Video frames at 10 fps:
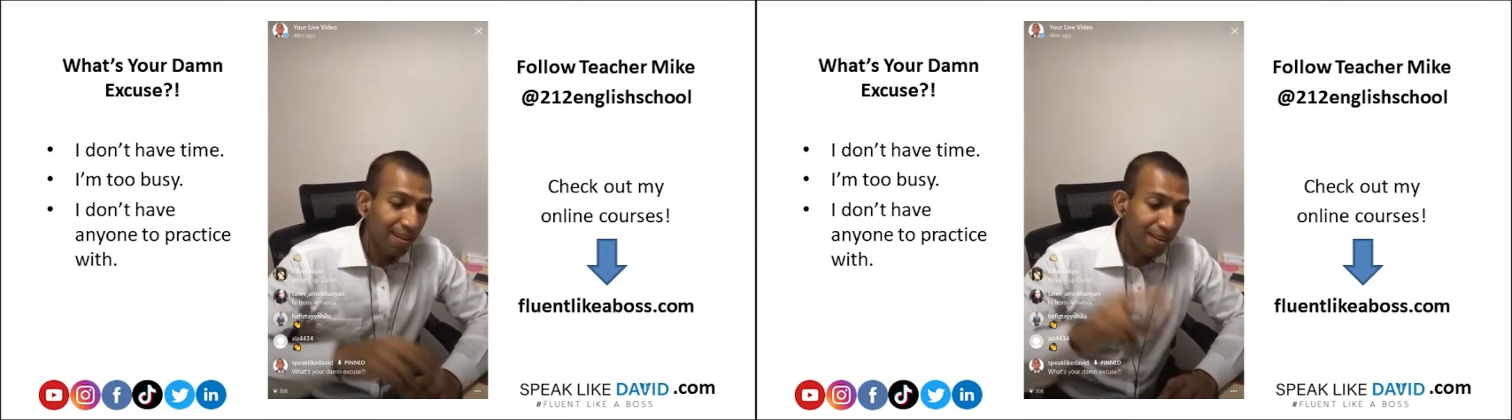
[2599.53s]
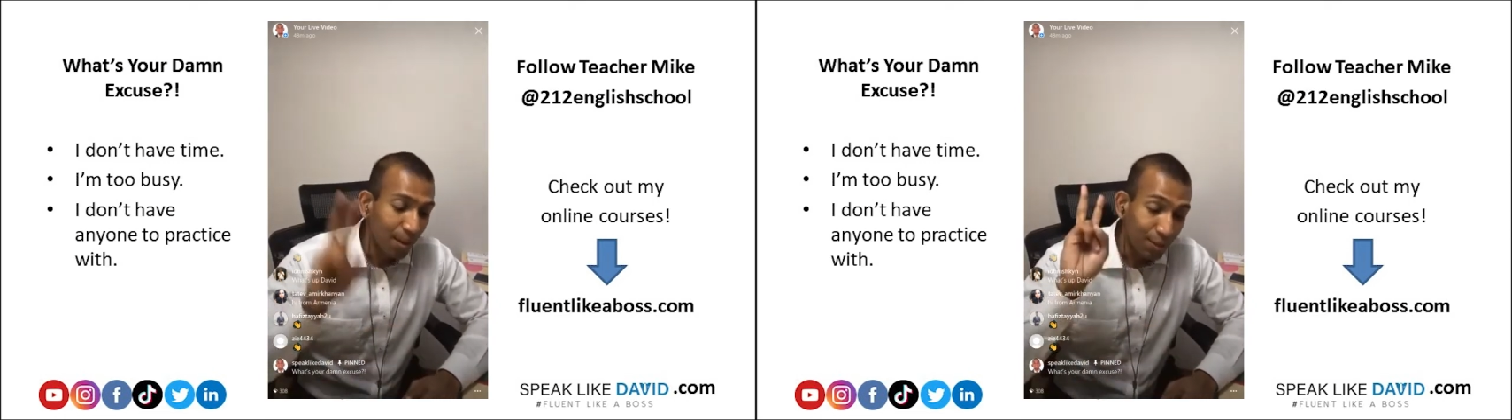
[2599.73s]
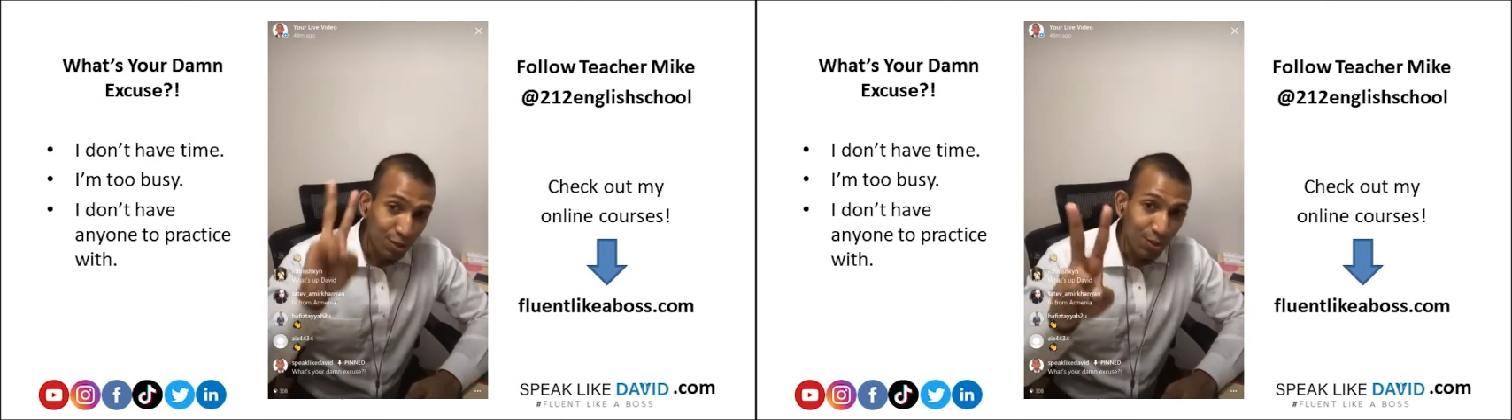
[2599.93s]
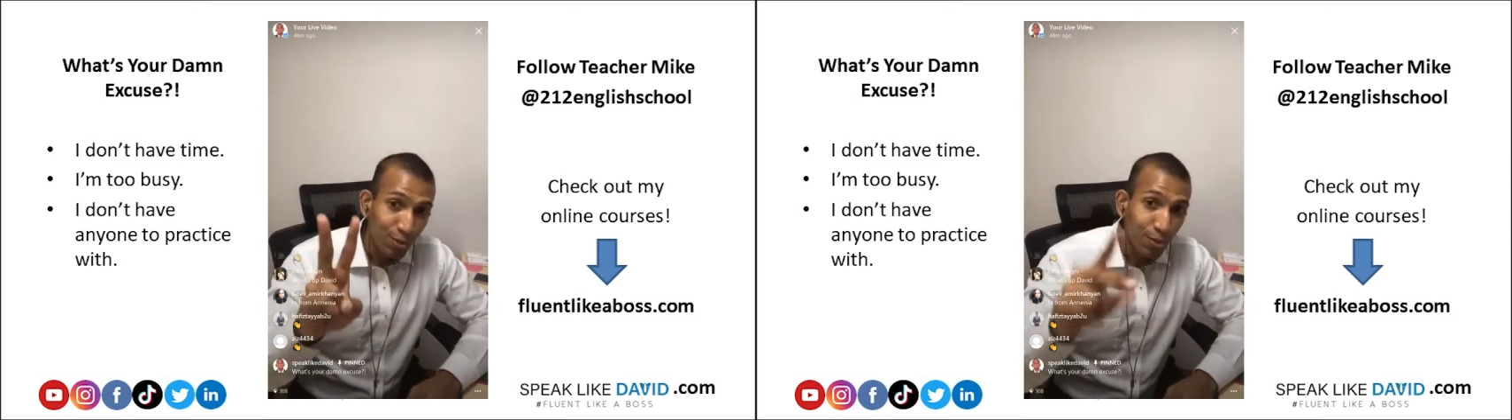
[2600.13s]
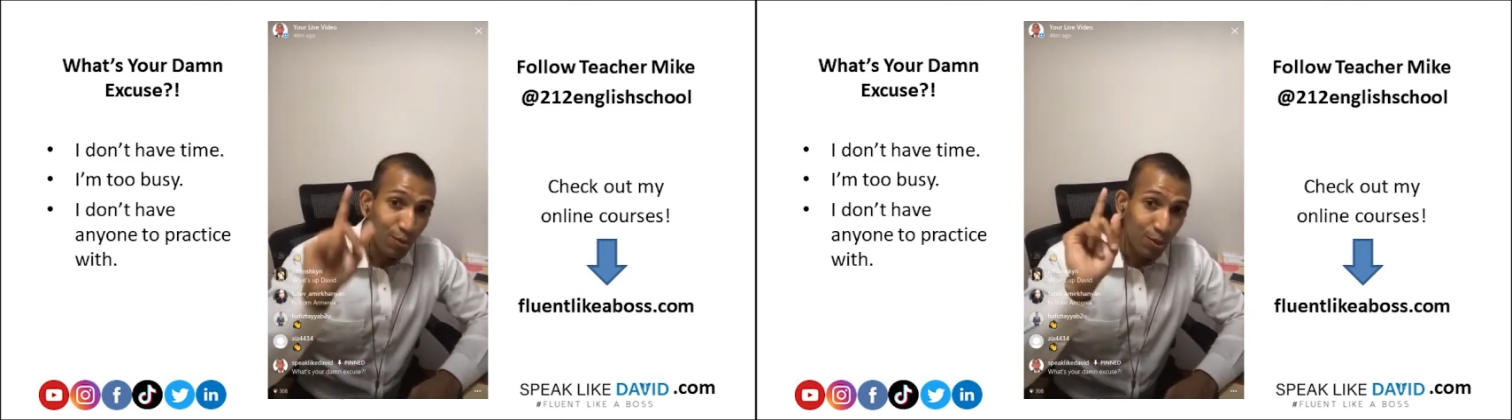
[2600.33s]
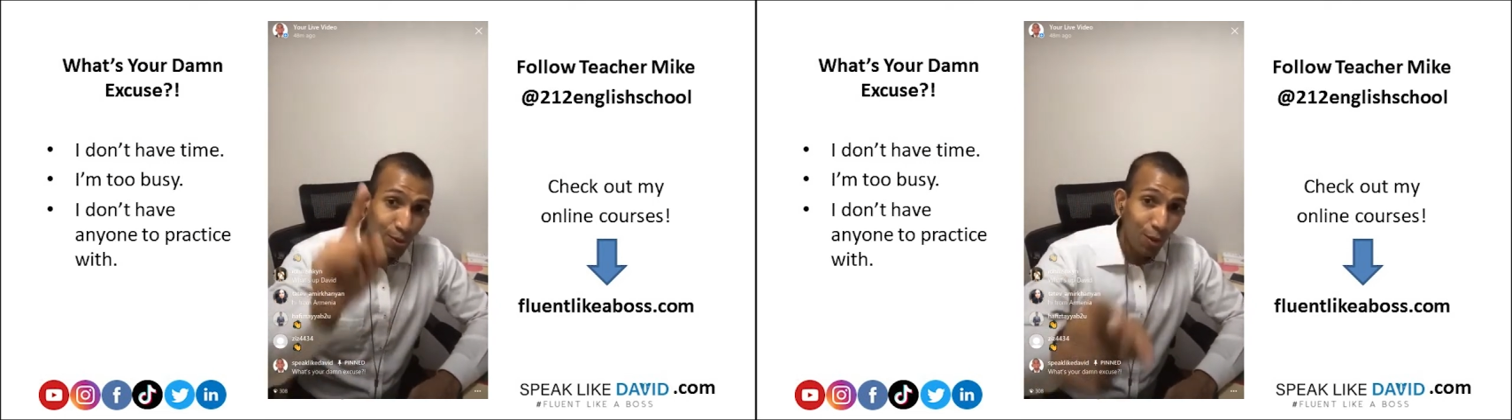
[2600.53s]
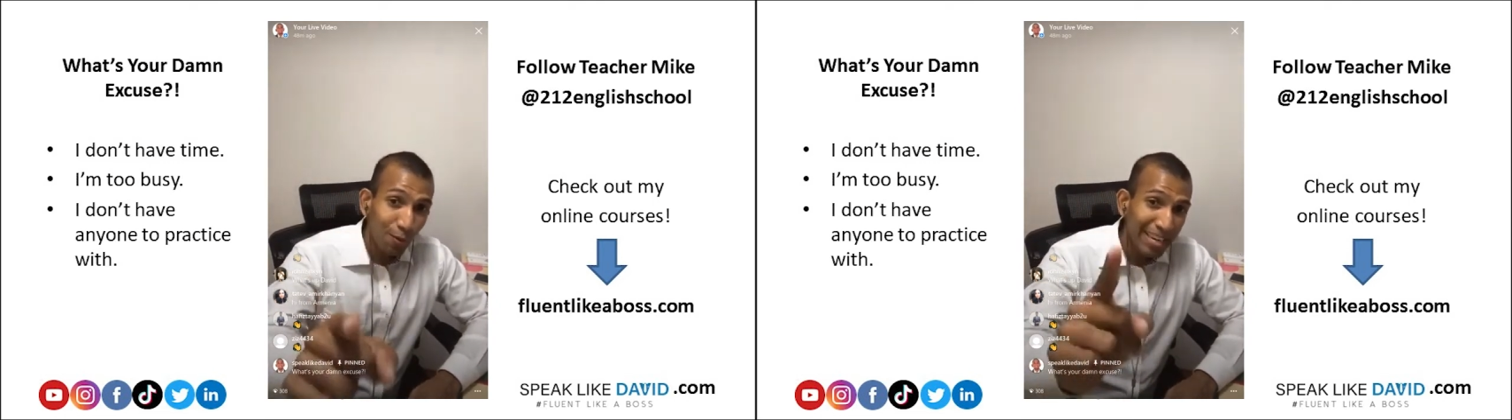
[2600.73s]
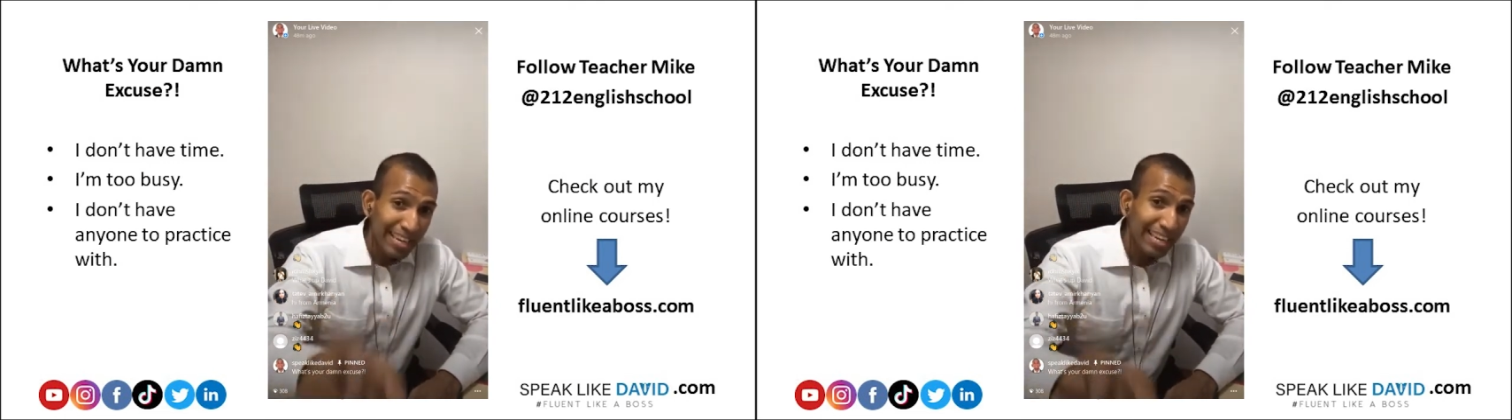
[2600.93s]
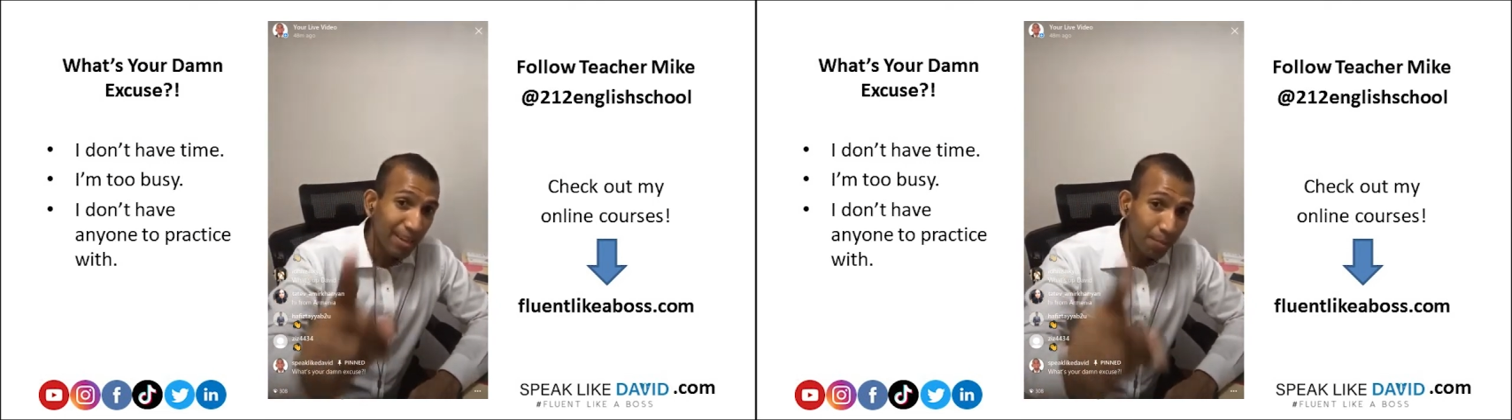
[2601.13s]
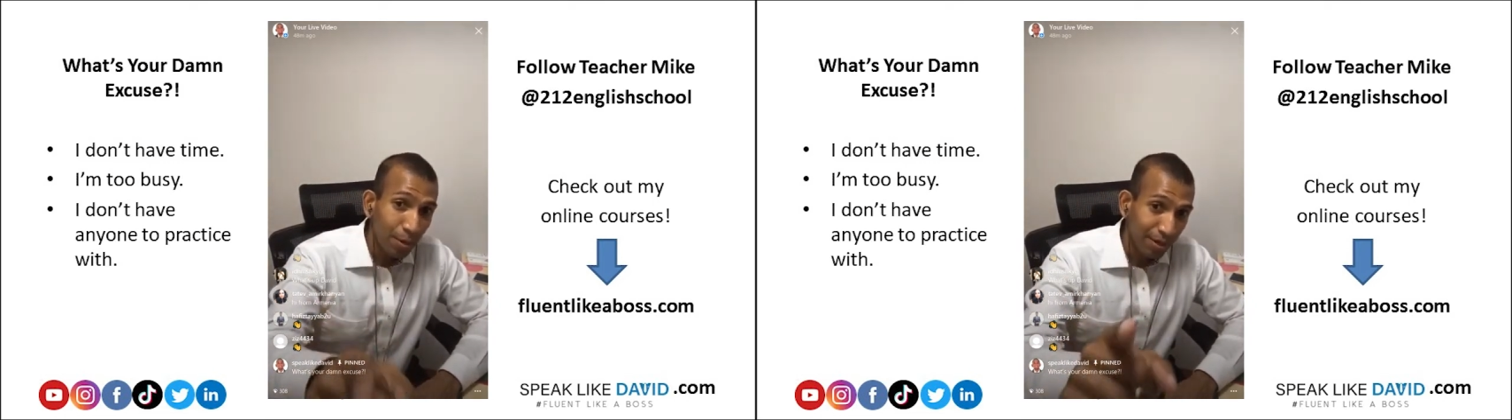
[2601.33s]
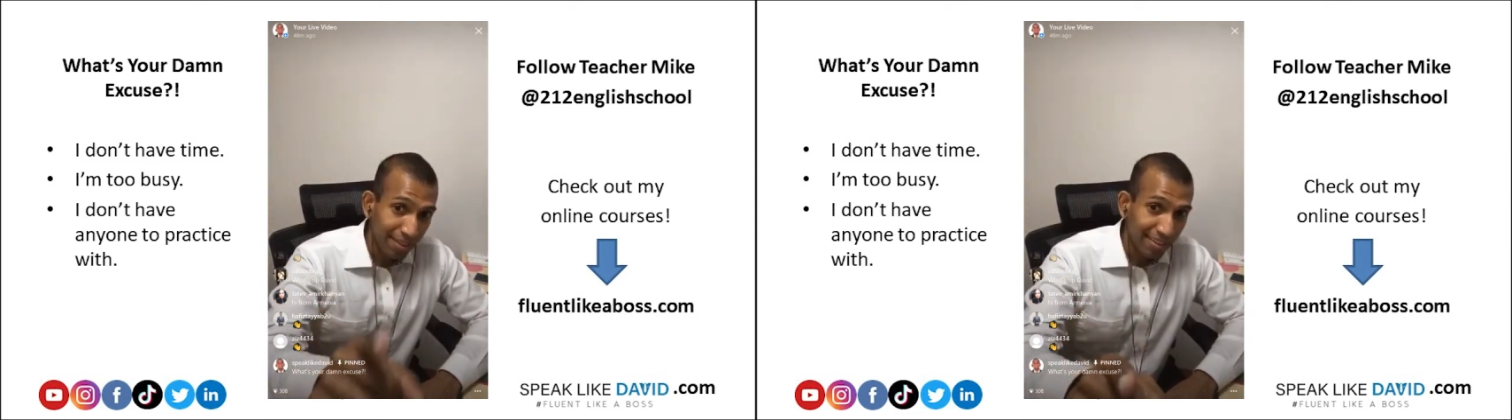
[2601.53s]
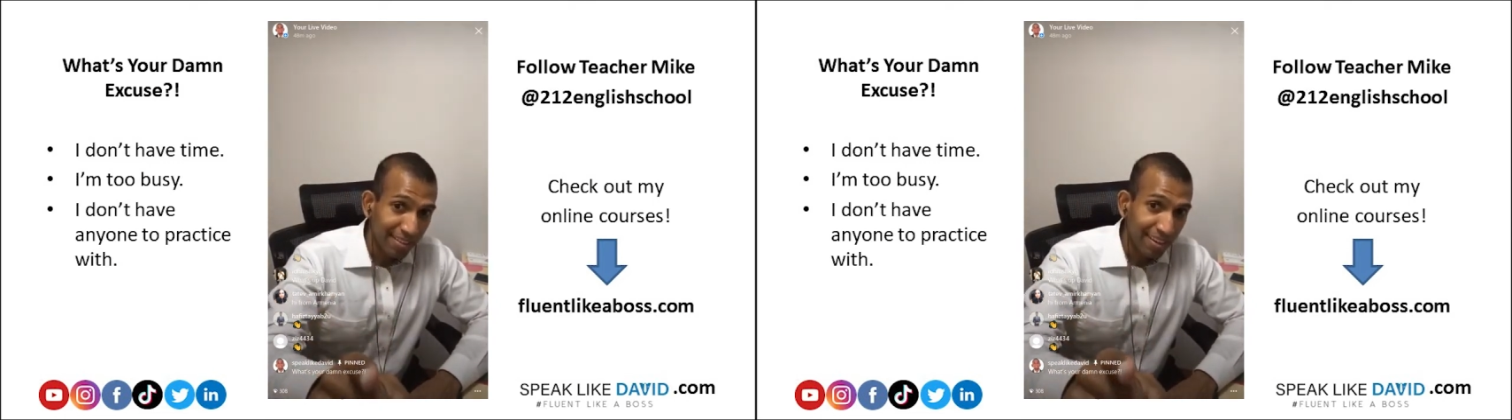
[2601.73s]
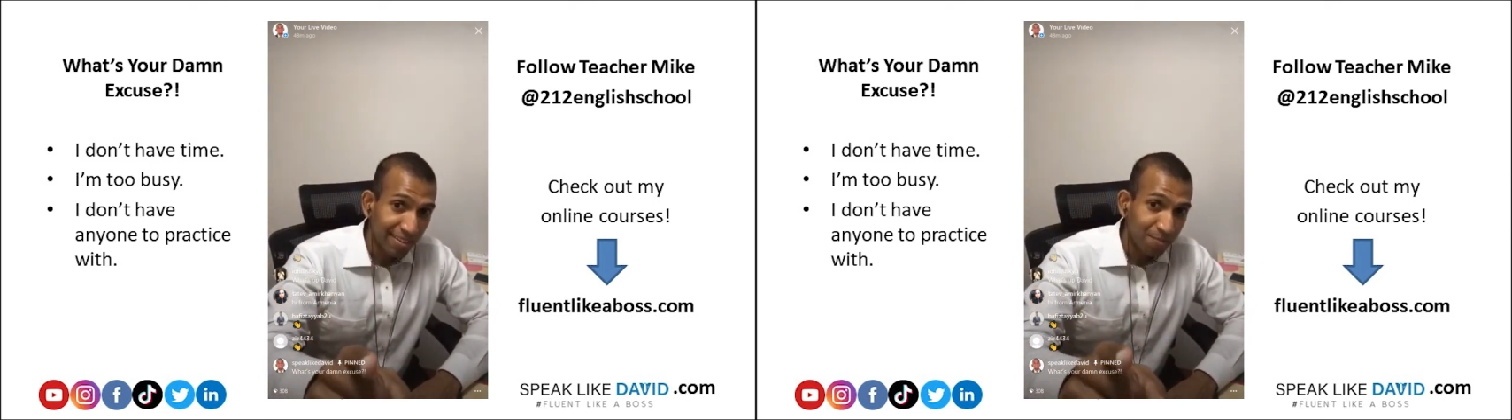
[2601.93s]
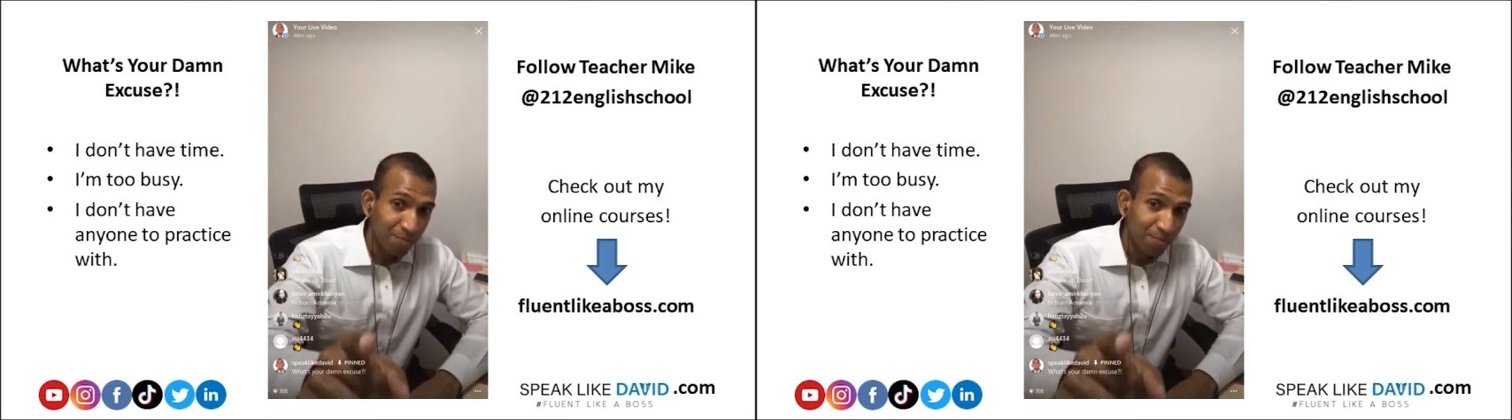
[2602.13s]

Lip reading: Number two, you don't need a book like that.